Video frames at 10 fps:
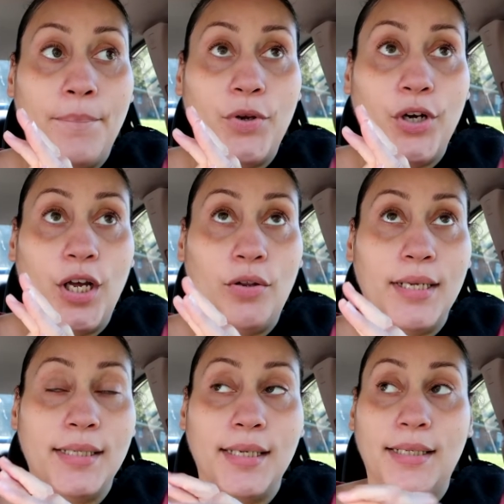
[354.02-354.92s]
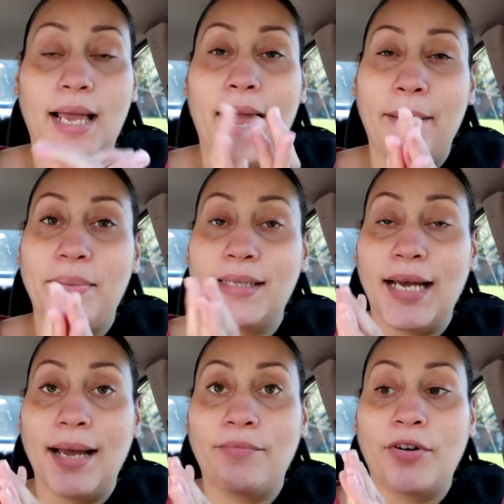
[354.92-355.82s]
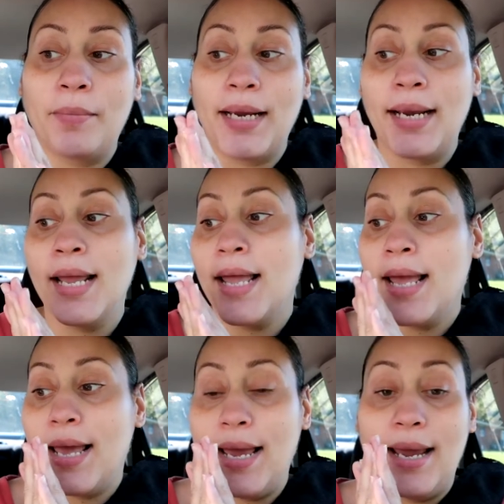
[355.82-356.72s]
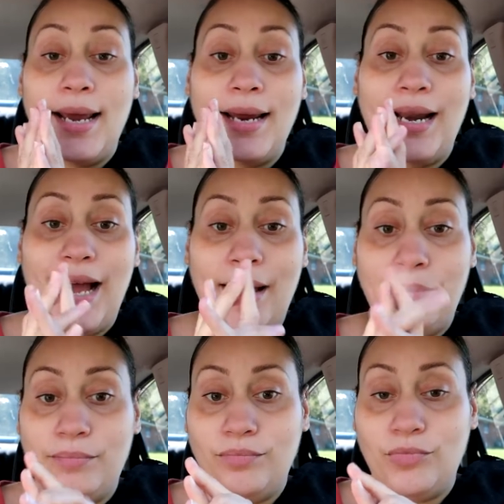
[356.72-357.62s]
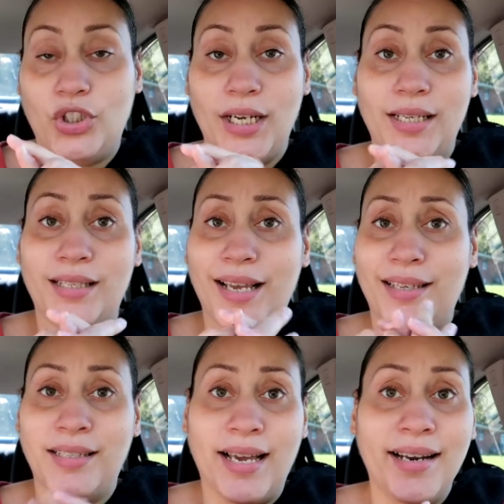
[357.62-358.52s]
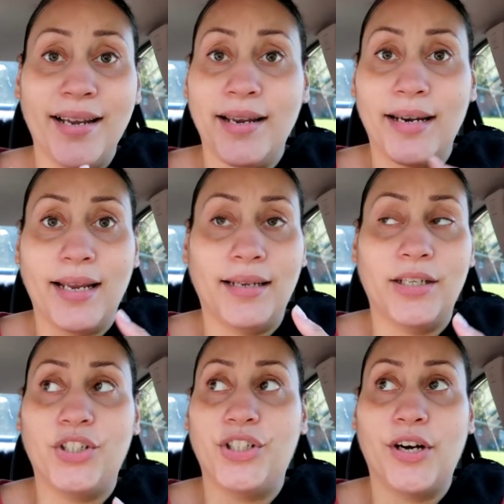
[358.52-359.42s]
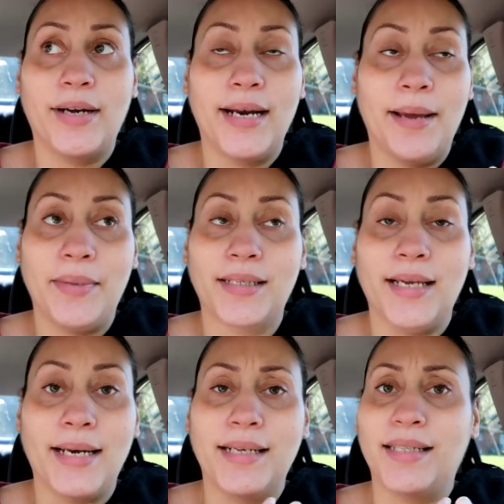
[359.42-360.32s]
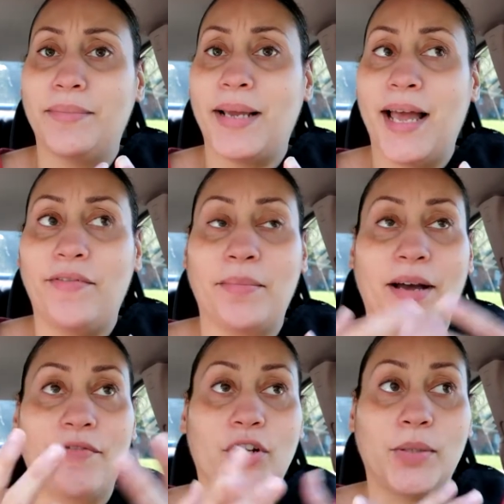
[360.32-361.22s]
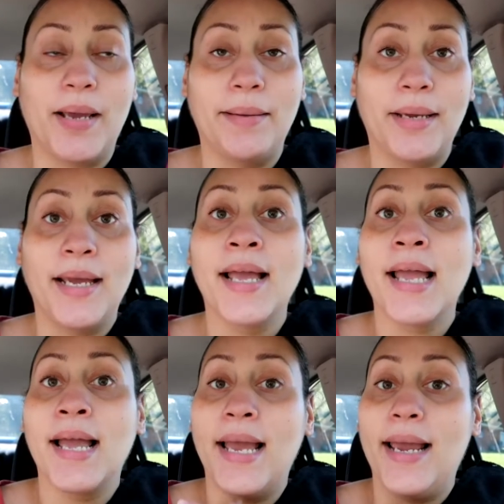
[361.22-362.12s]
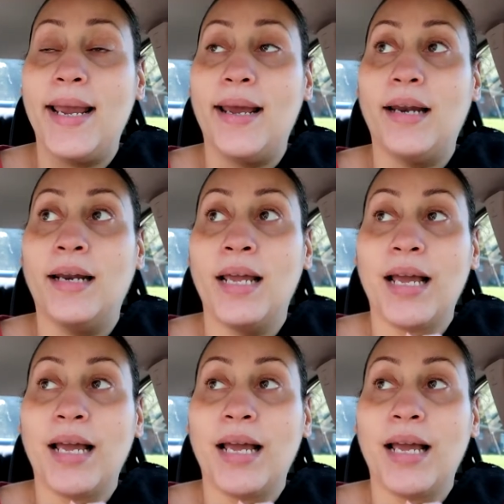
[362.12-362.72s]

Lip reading: you know, this is a happy time for me, and I'm just excited in this journey. I'm excited to be having my first baby, and